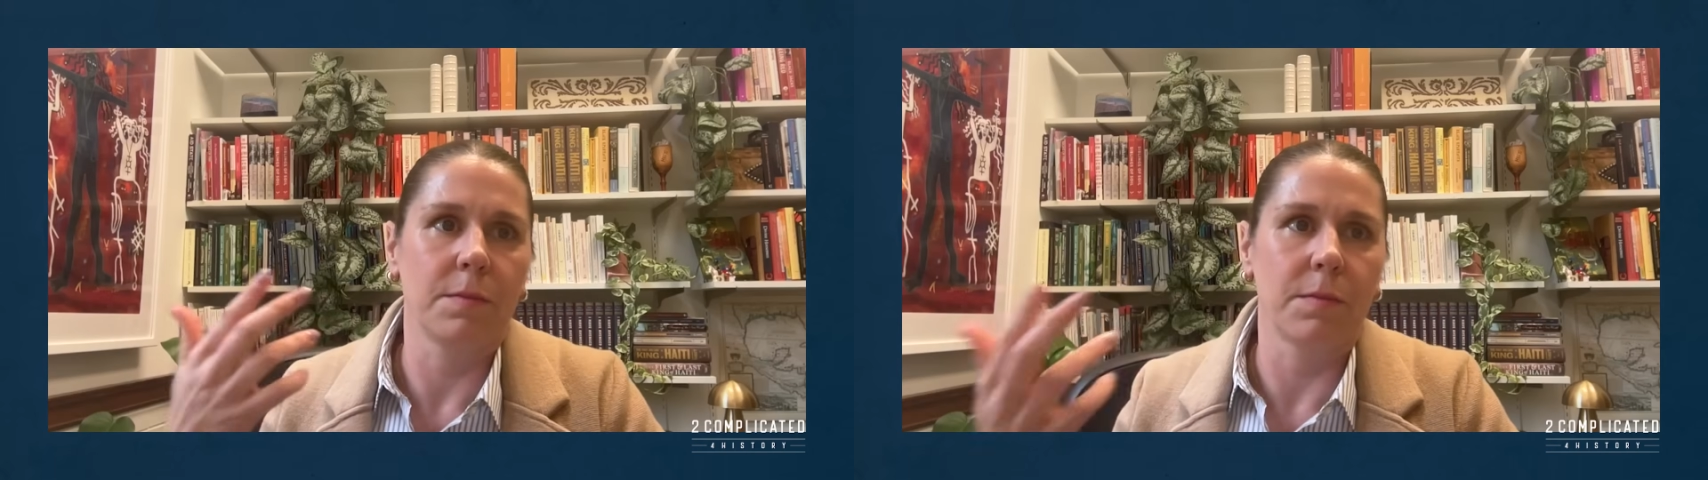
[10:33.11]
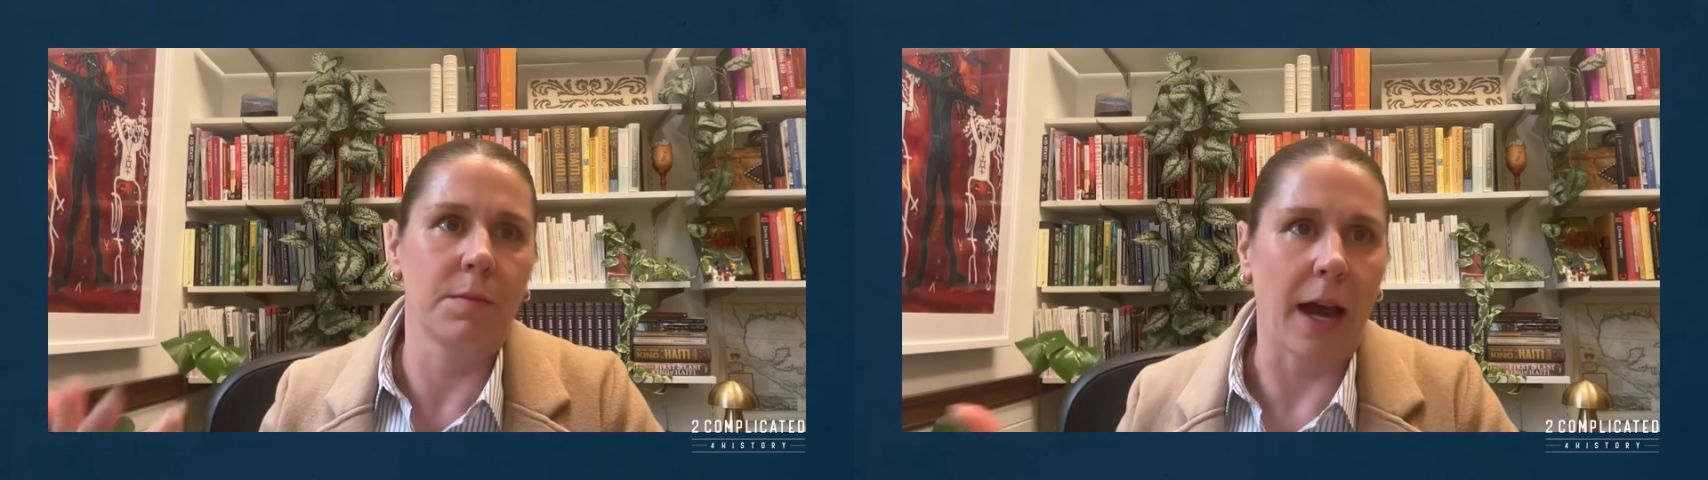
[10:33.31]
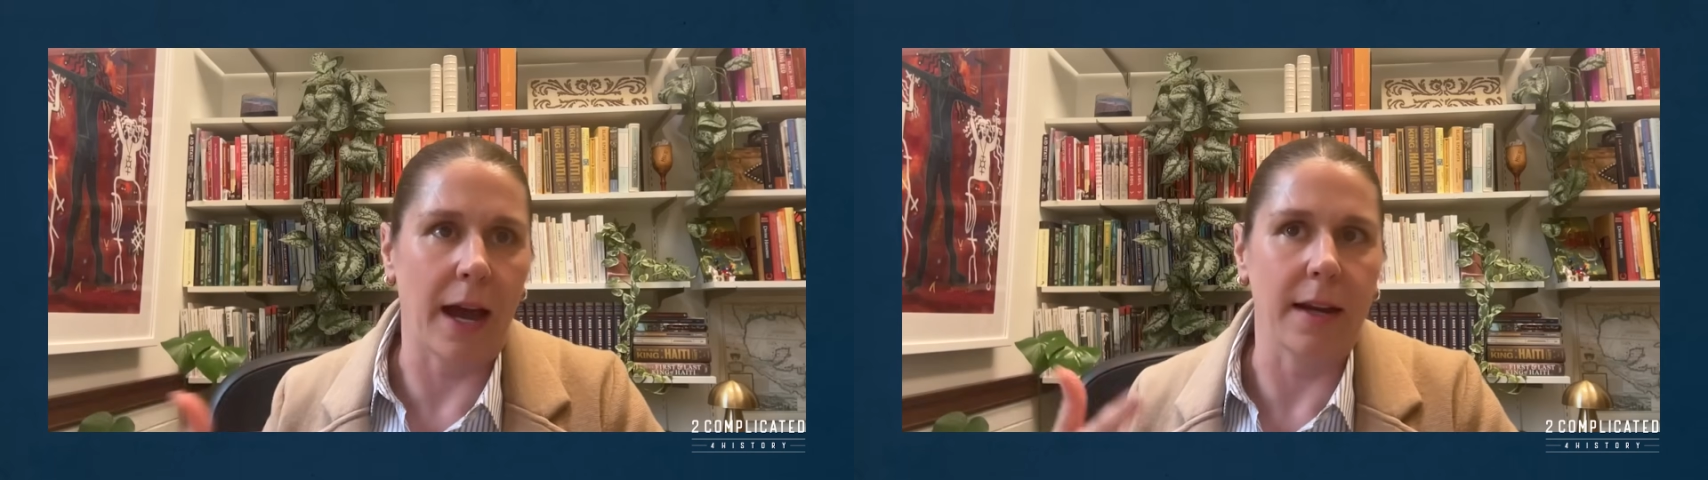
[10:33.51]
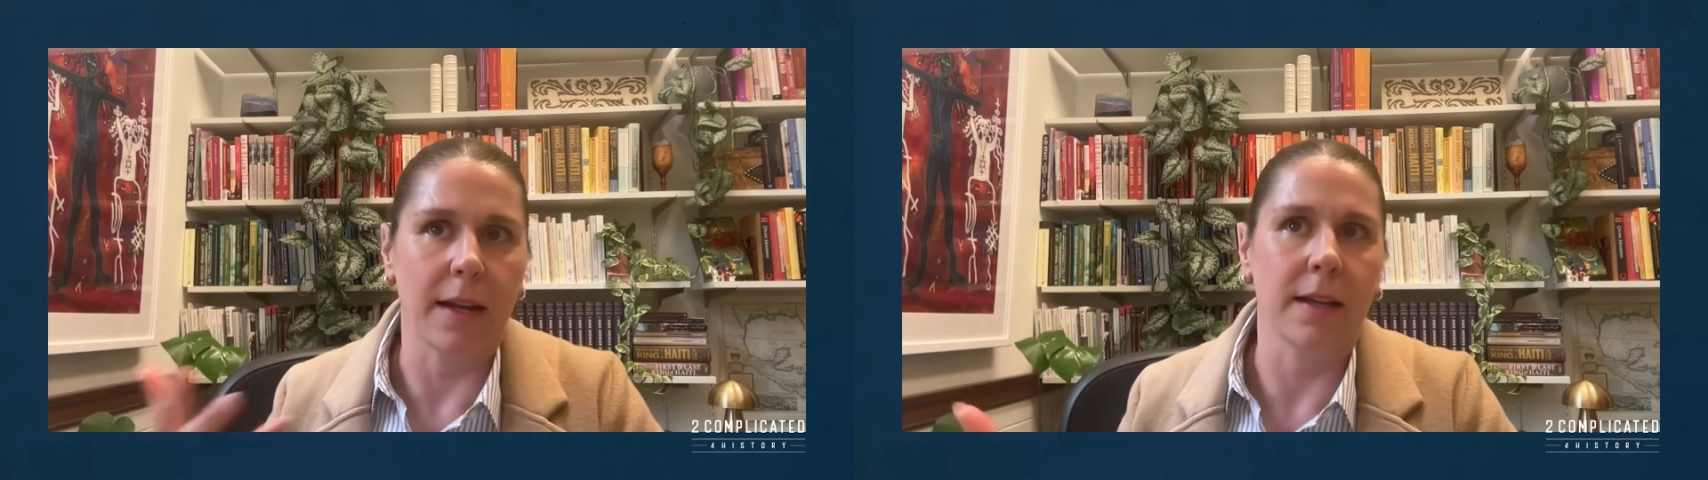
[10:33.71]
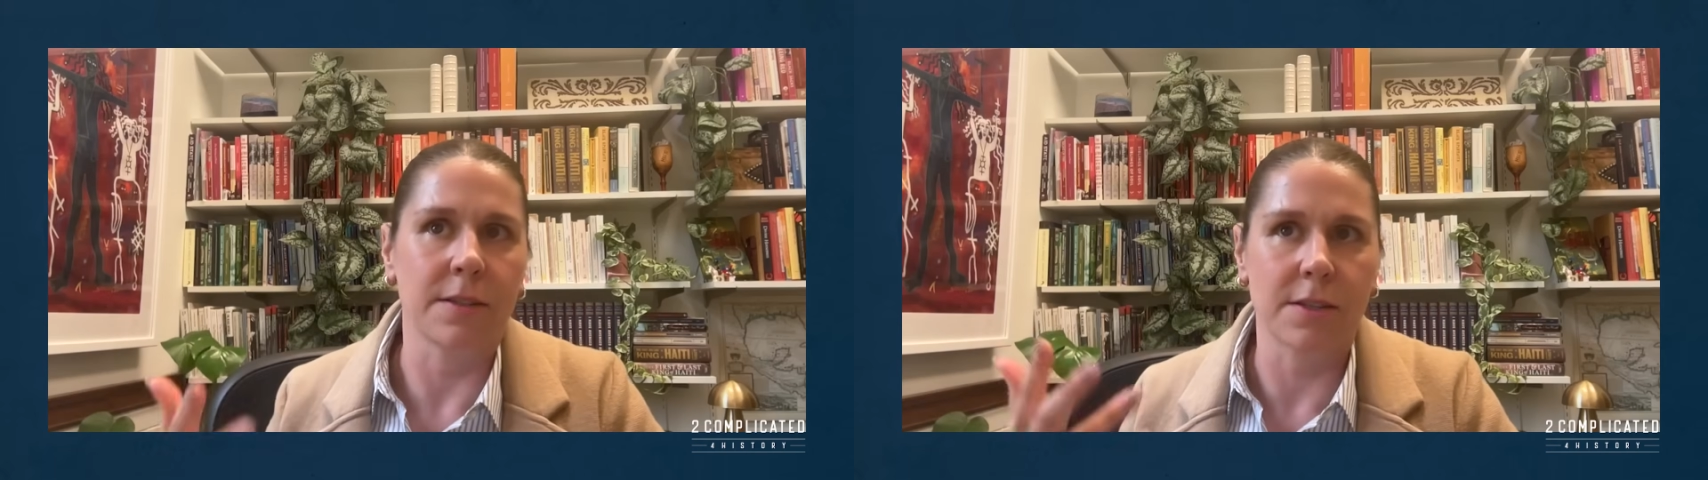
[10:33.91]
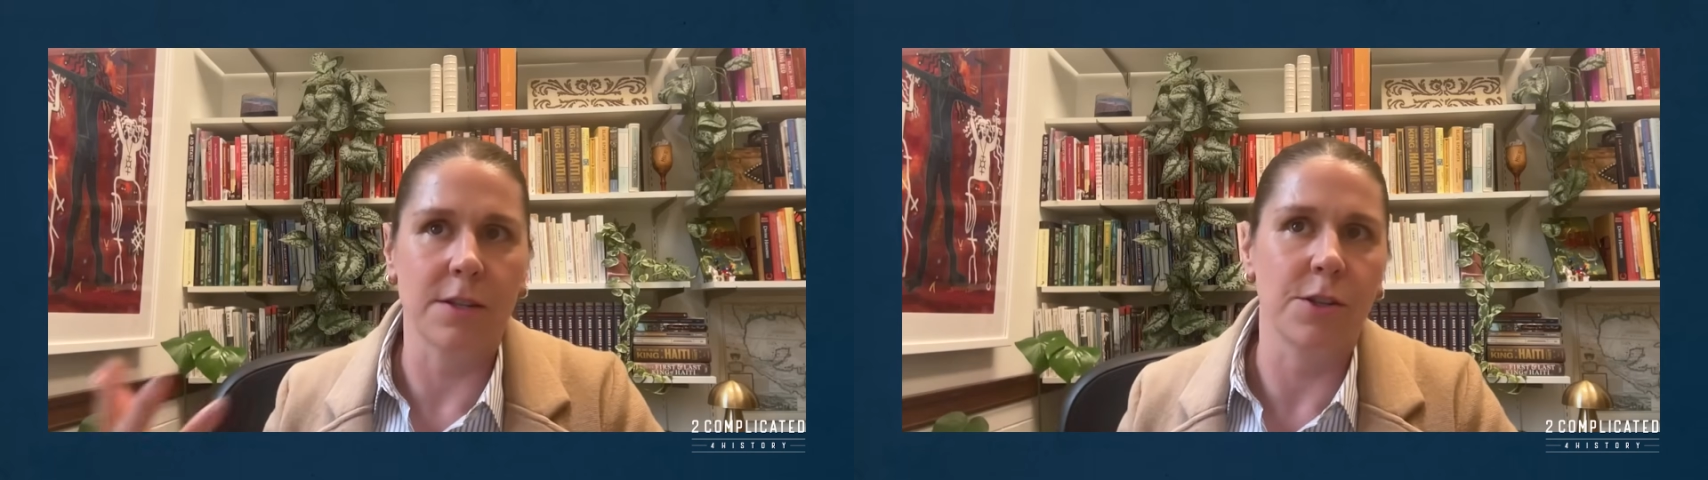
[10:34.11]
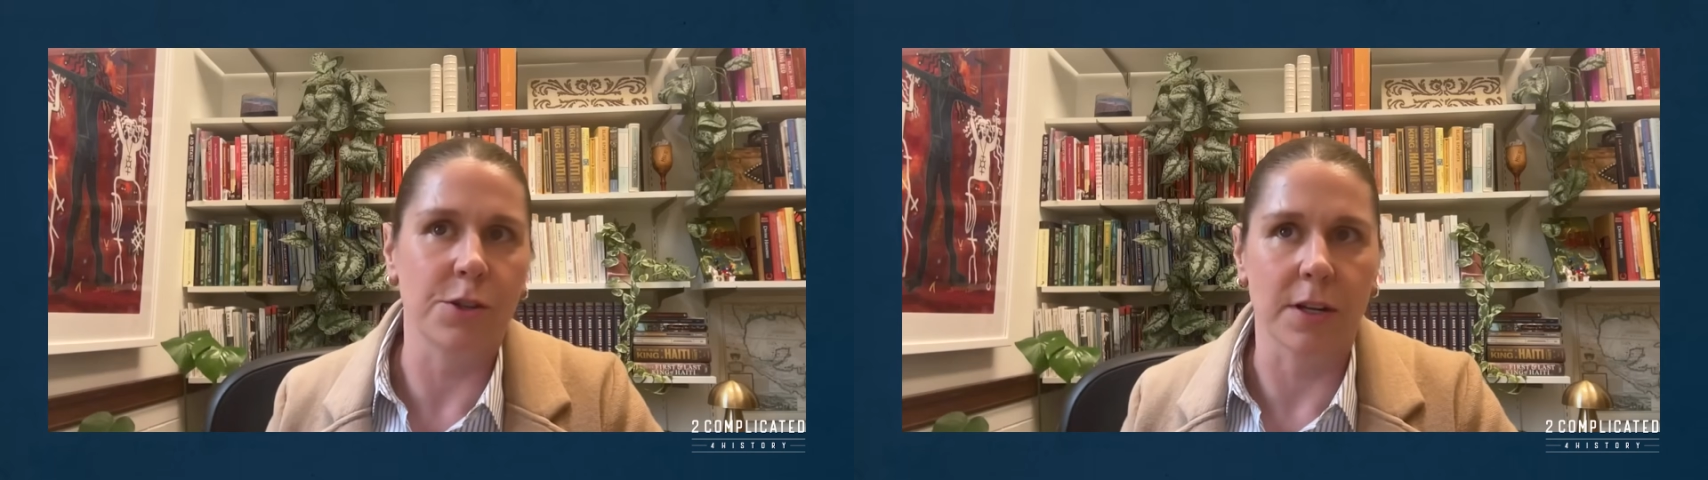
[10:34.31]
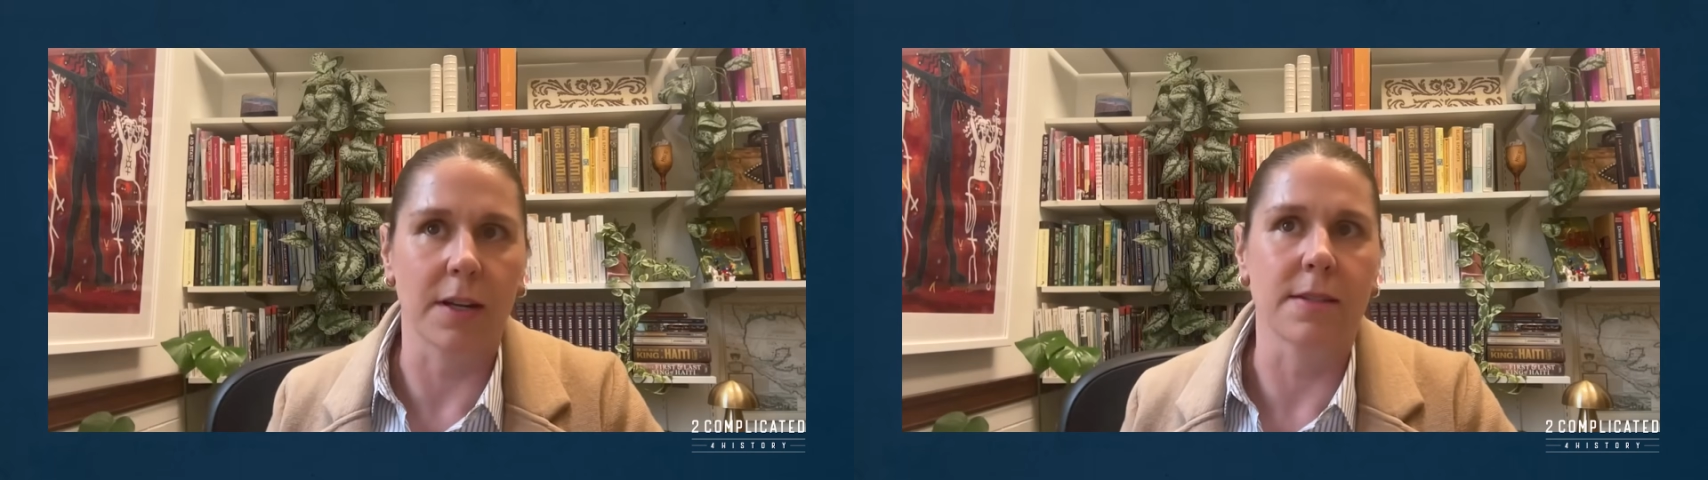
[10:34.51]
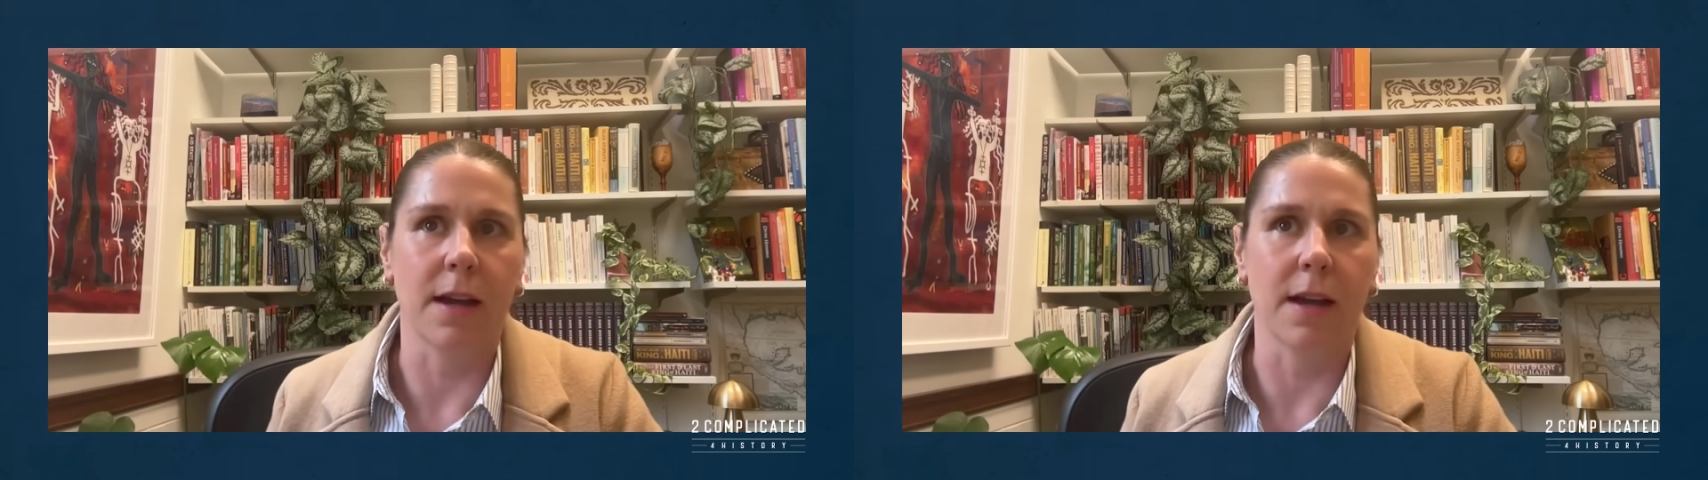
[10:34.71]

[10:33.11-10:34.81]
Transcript: that institution is